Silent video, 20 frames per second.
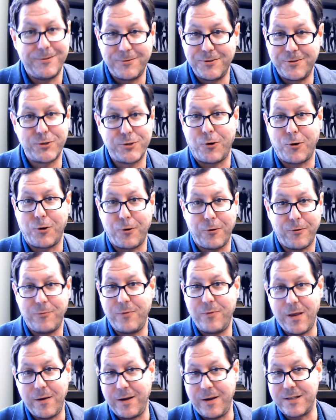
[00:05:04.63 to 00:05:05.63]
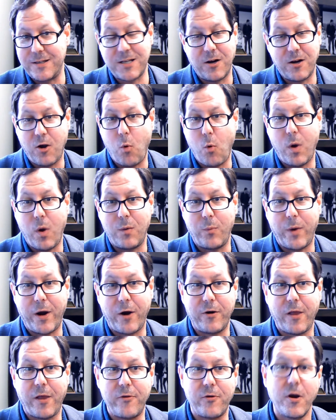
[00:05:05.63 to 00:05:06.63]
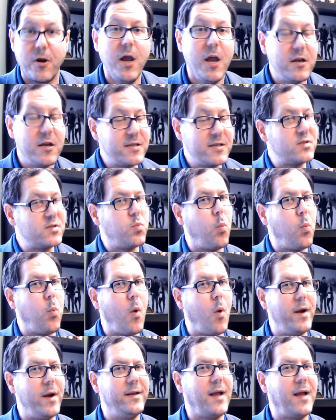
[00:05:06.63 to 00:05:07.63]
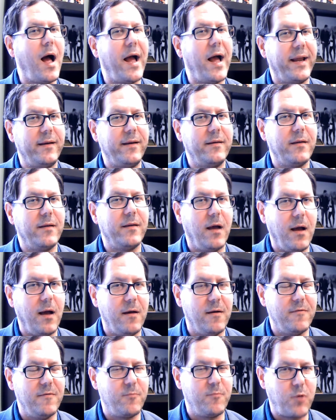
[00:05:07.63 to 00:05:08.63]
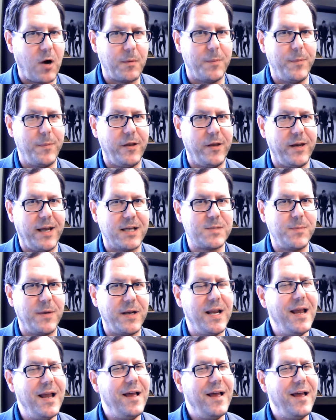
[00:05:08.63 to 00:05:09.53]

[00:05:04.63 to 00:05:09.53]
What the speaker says: sure that it's going to go one way or another. So that's one kind of probability estimate.